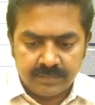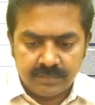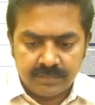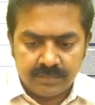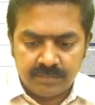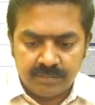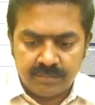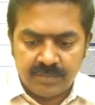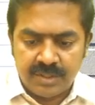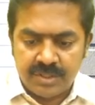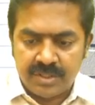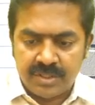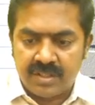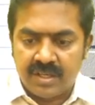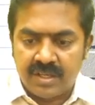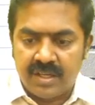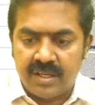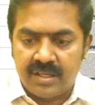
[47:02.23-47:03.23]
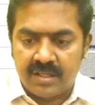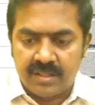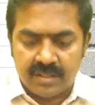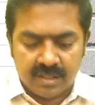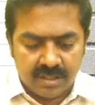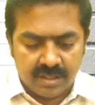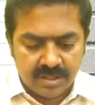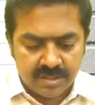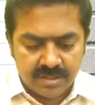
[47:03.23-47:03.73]
mission related
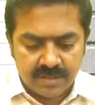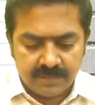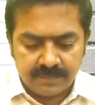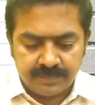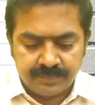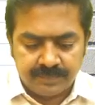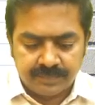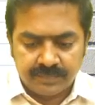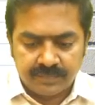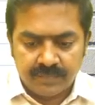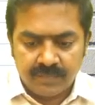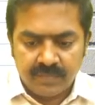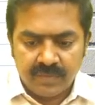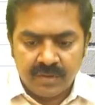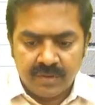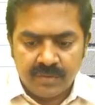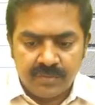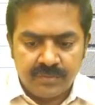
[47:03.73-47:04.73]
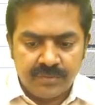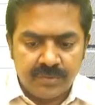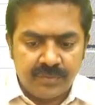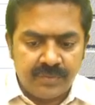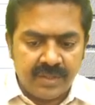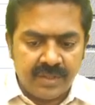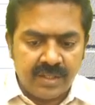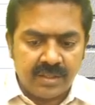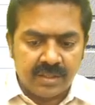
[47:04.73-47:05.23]
cost
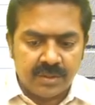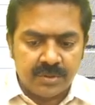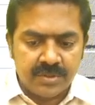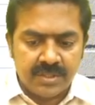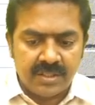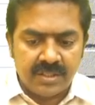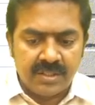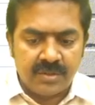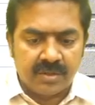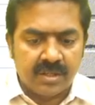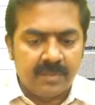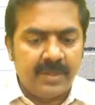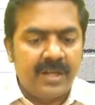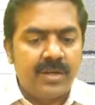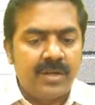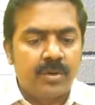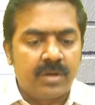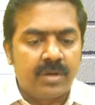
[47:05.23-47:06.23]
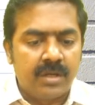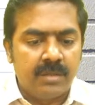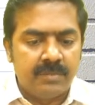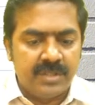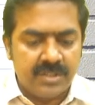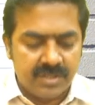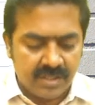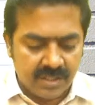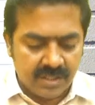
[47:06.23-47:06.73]
50,000 divided by total
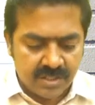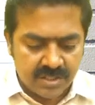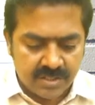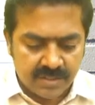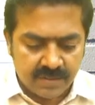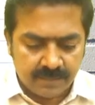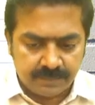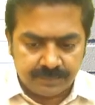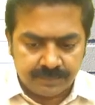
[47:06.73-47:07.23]
mission hours,